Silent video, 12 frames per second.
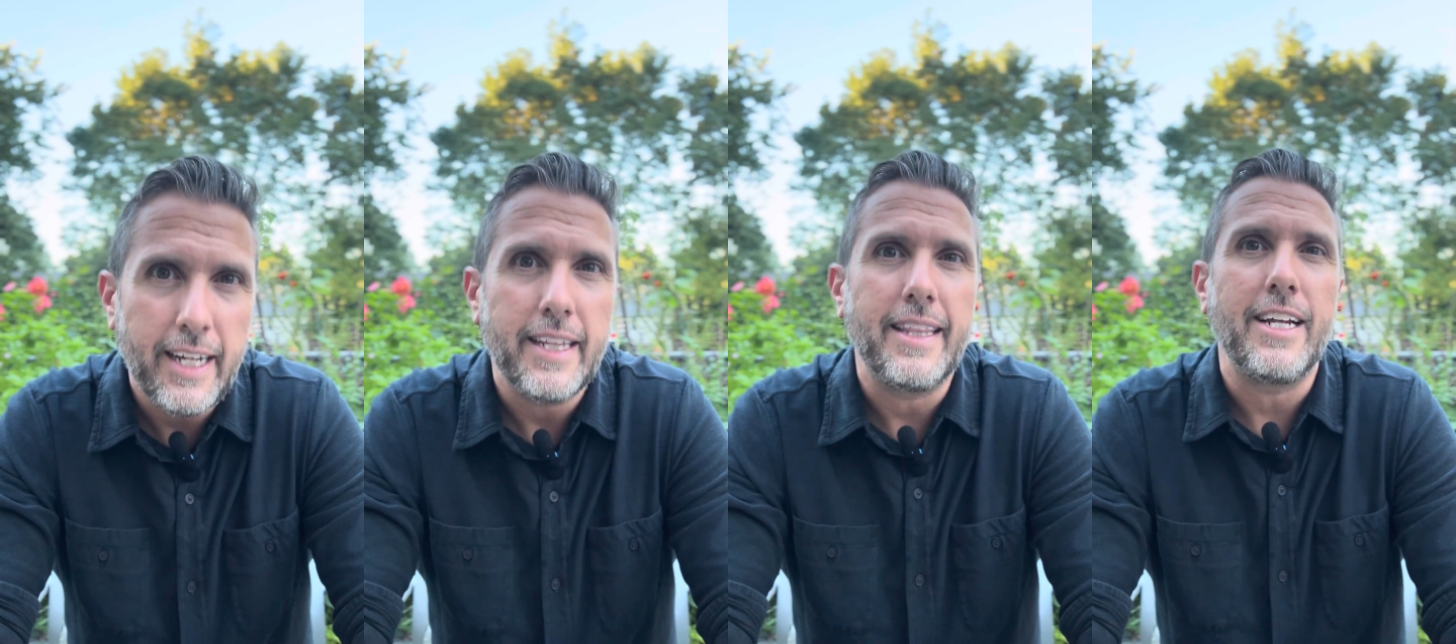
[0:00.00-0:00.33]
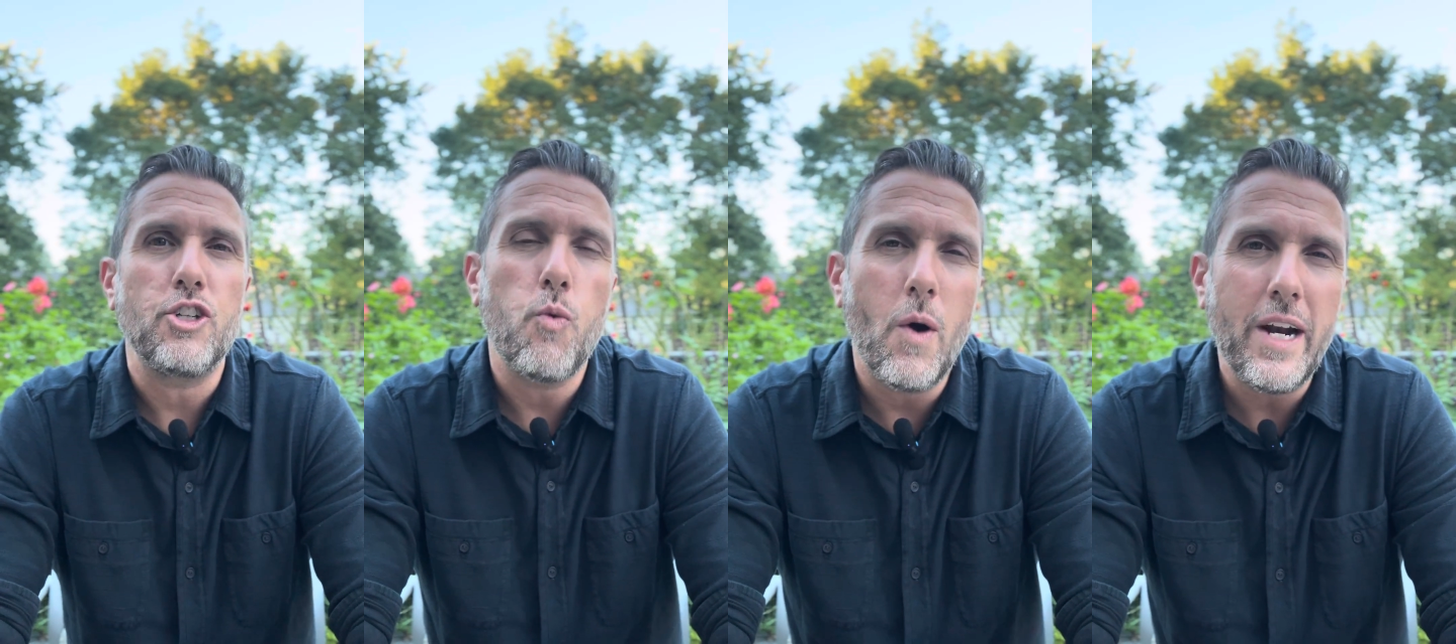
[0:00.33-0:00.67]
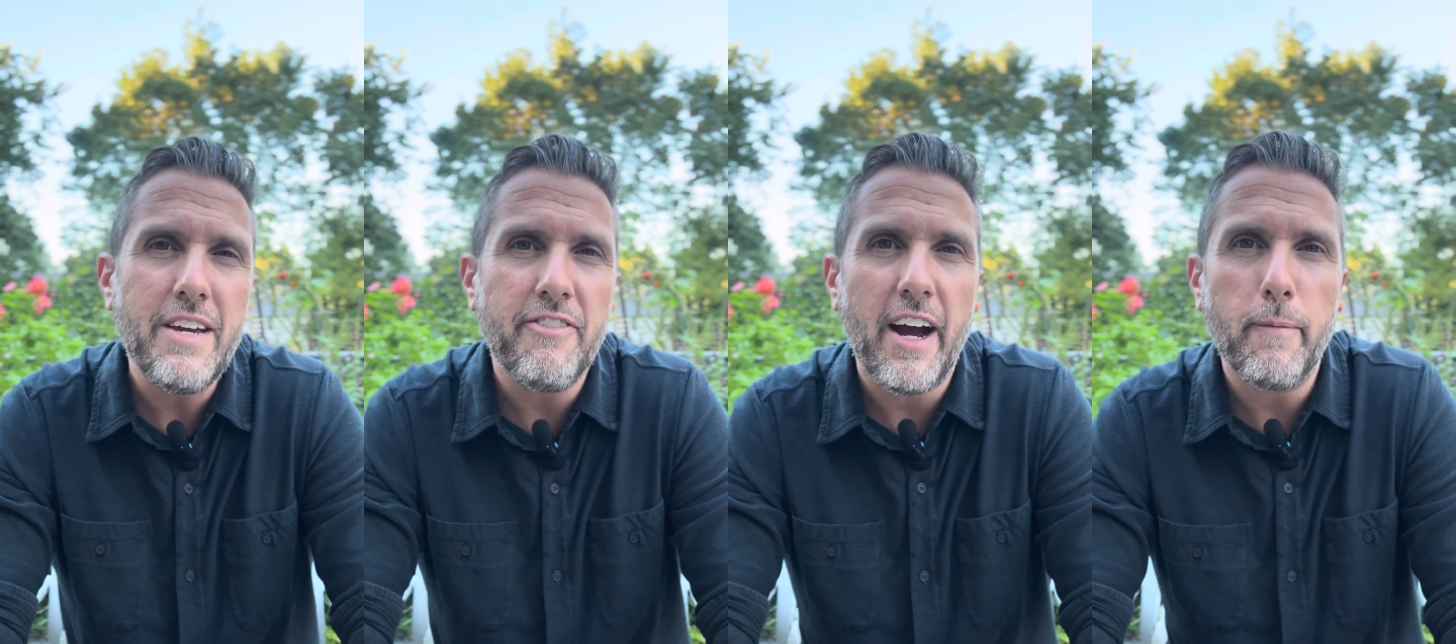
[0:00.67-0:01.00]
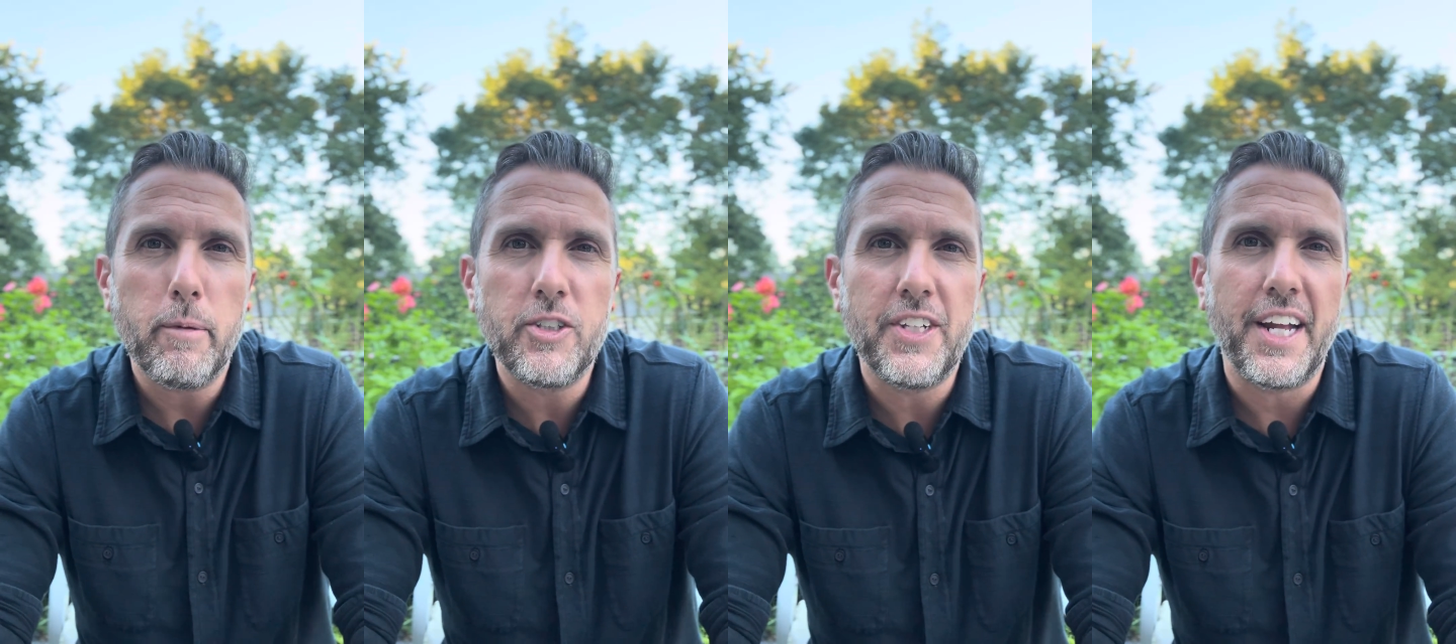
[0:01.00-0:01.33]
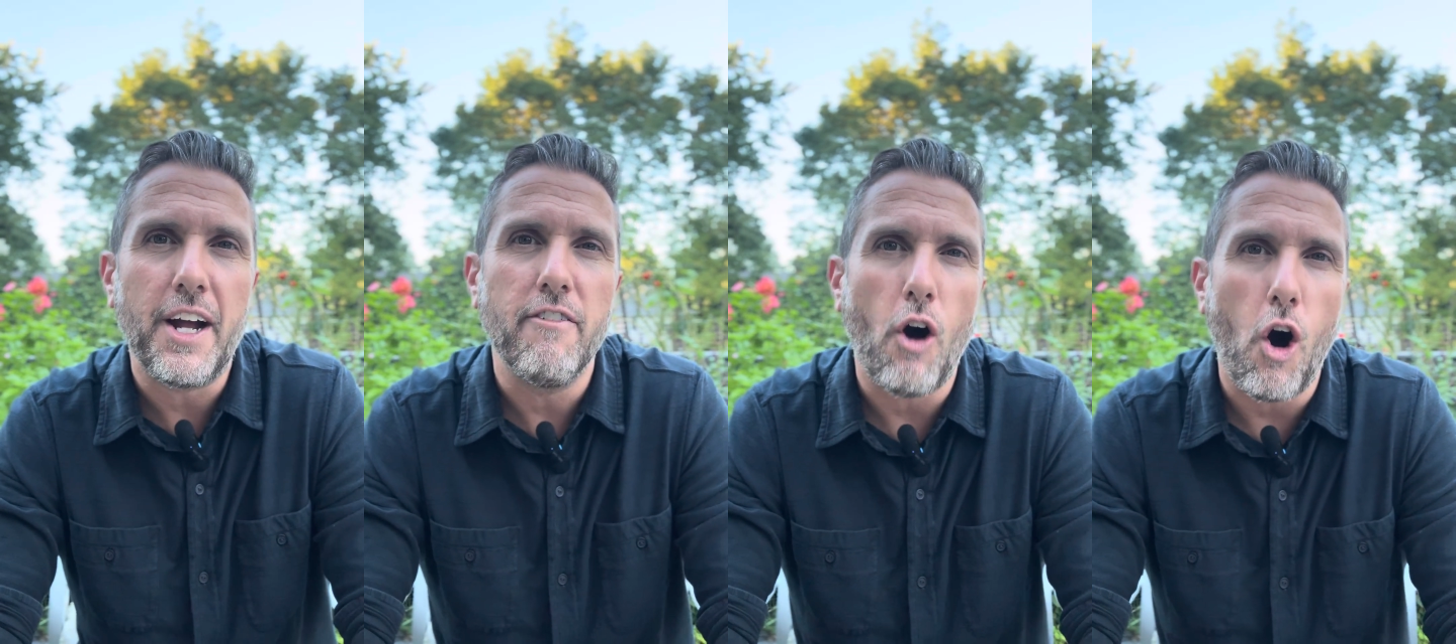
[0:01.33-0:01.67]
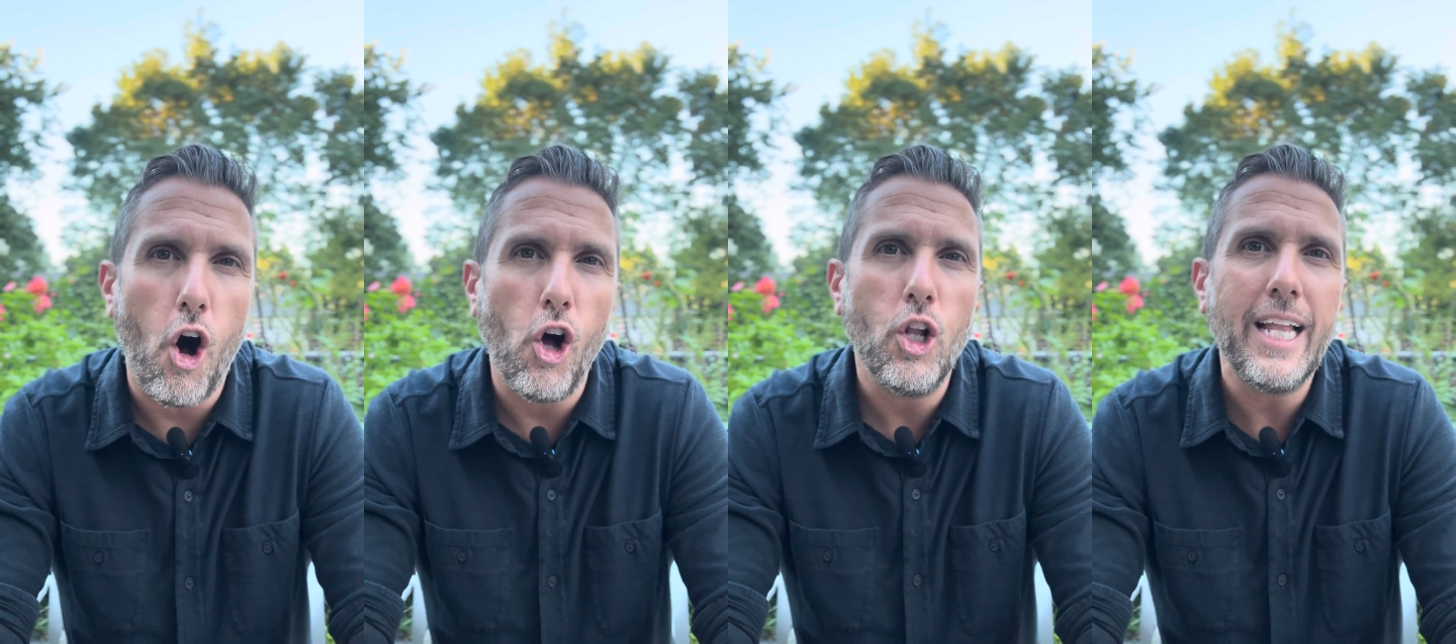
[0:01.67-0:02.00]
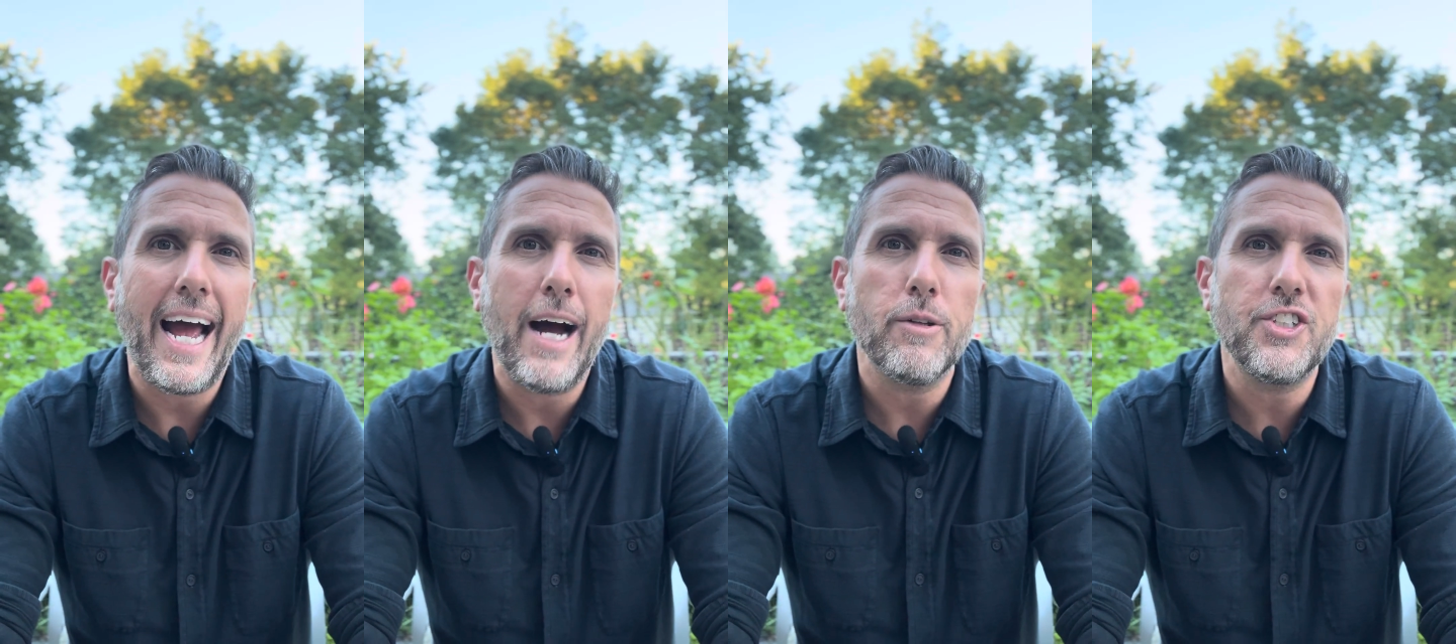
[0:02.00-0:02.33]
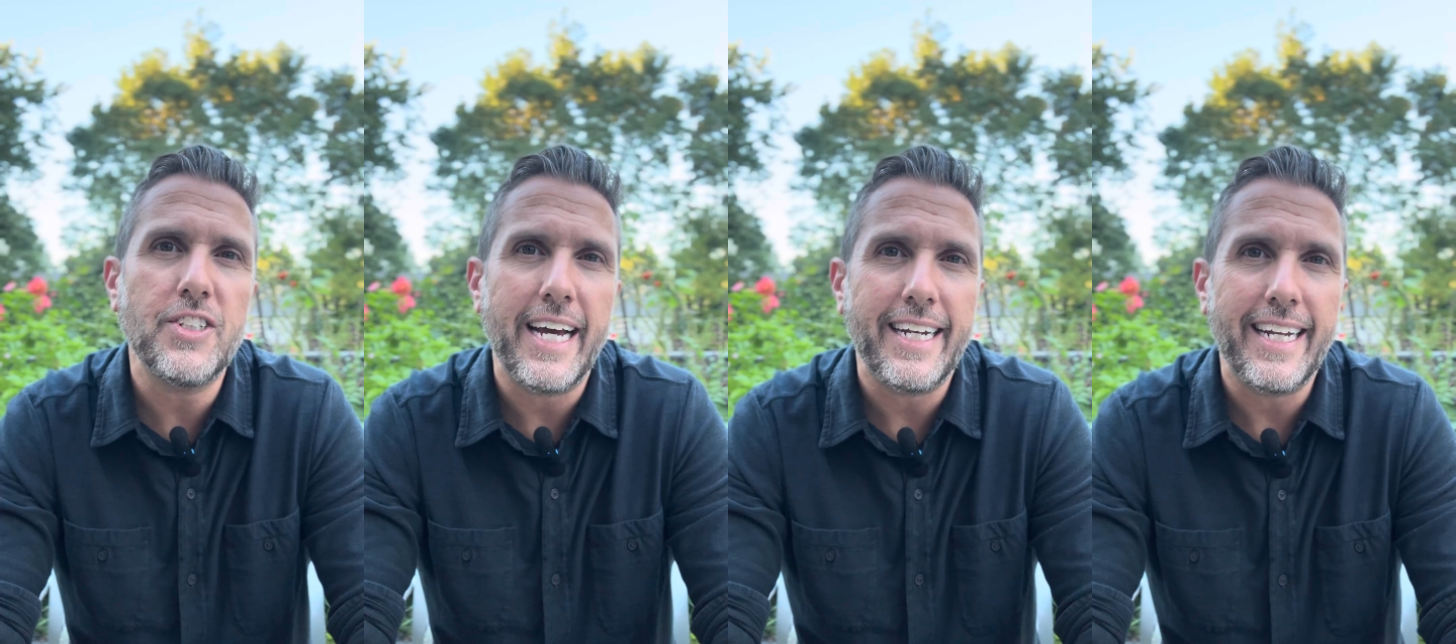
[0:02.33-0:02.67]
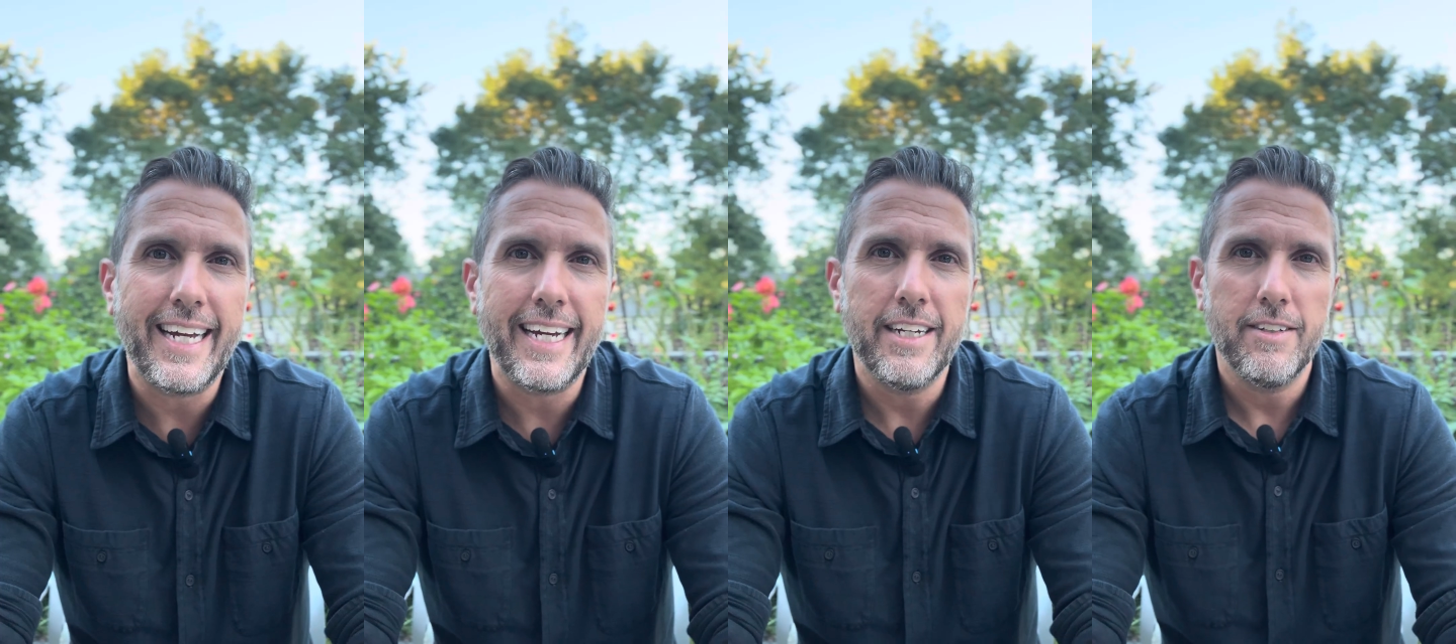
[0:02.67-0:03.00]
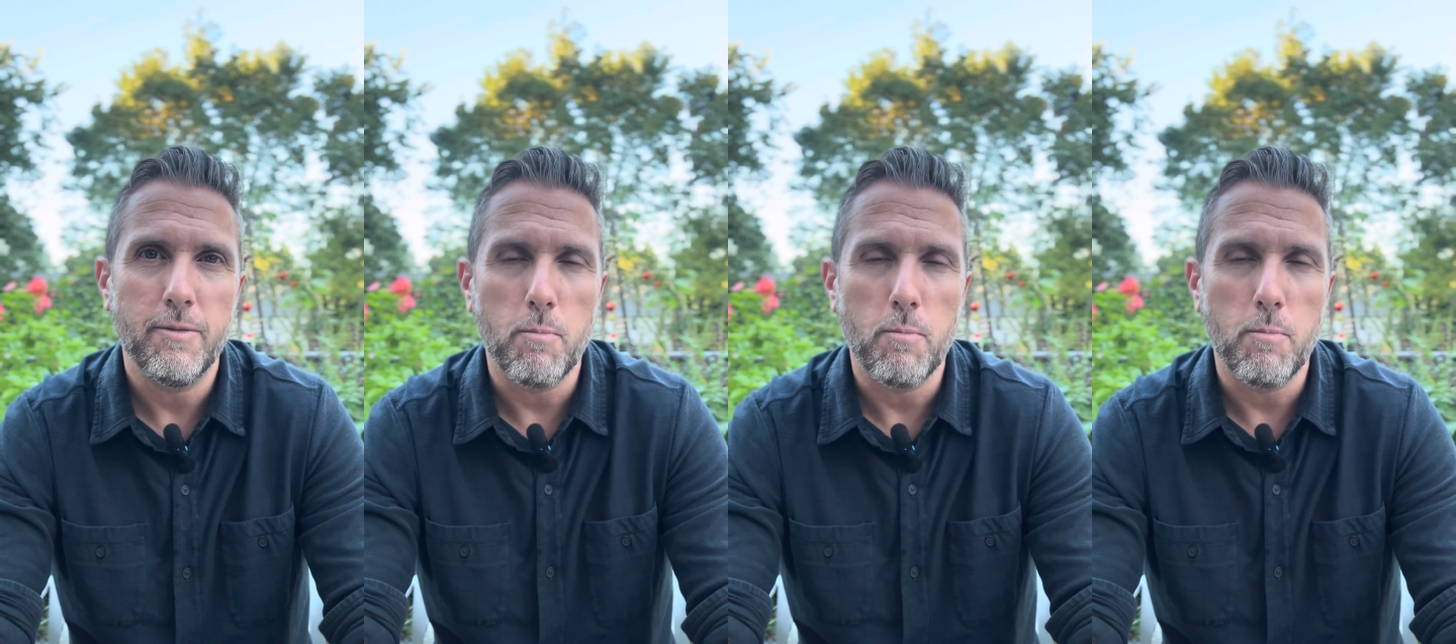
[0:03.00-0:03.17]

that 25% of all outstanding